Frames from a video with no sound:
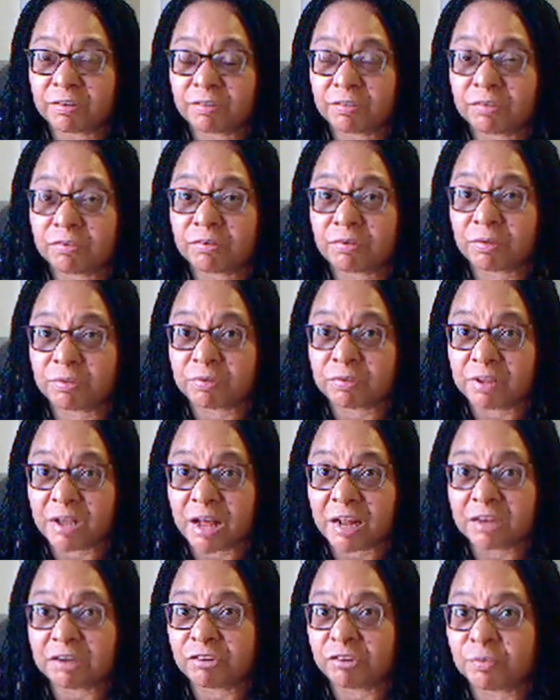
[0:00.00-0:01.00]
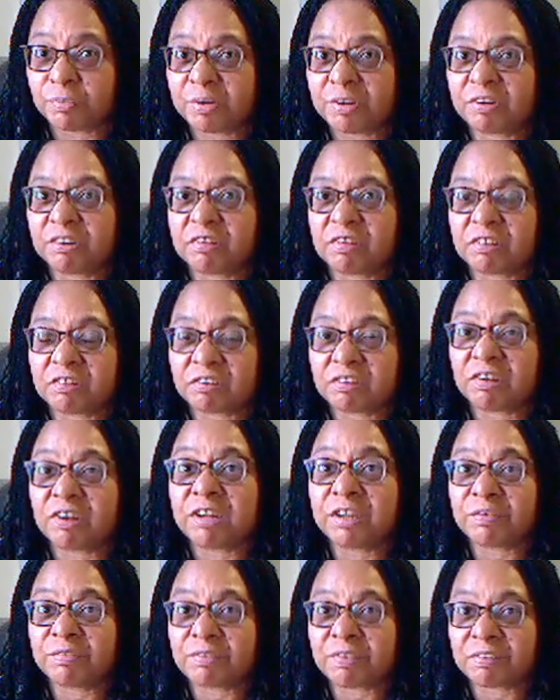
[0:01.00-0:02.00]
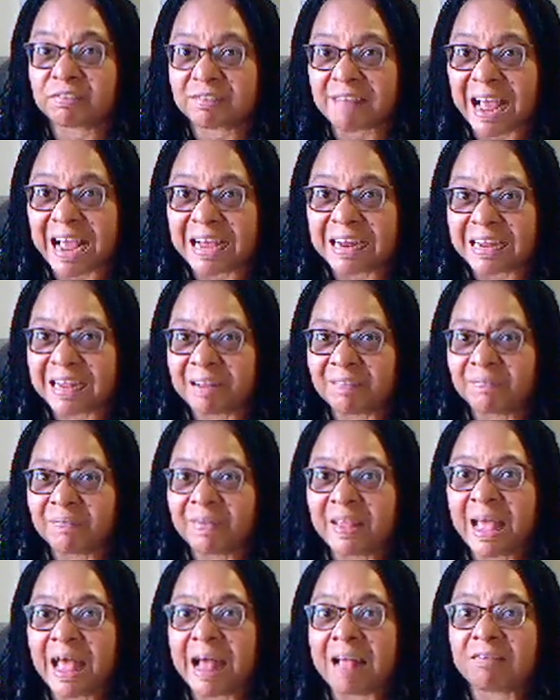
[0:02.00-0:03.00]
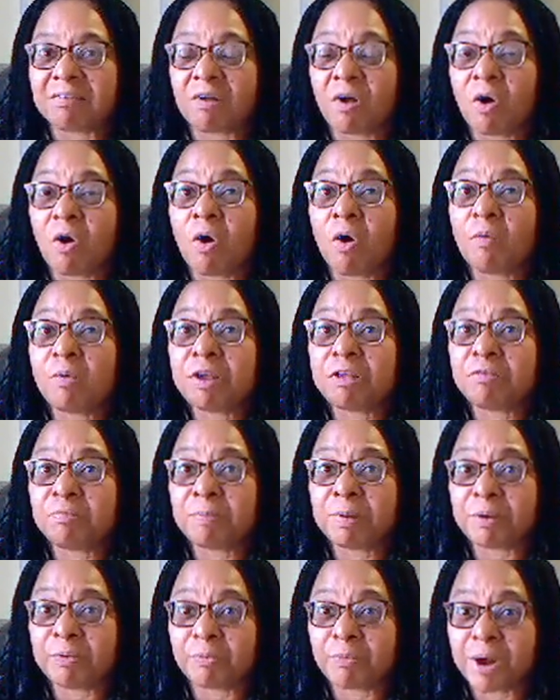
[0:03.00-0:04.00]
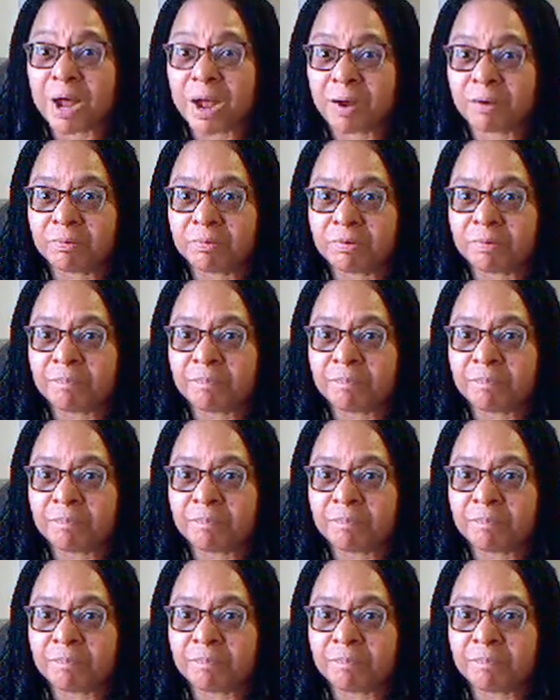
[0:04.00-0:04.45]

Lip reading: sociology, which is a study of society, has always been around.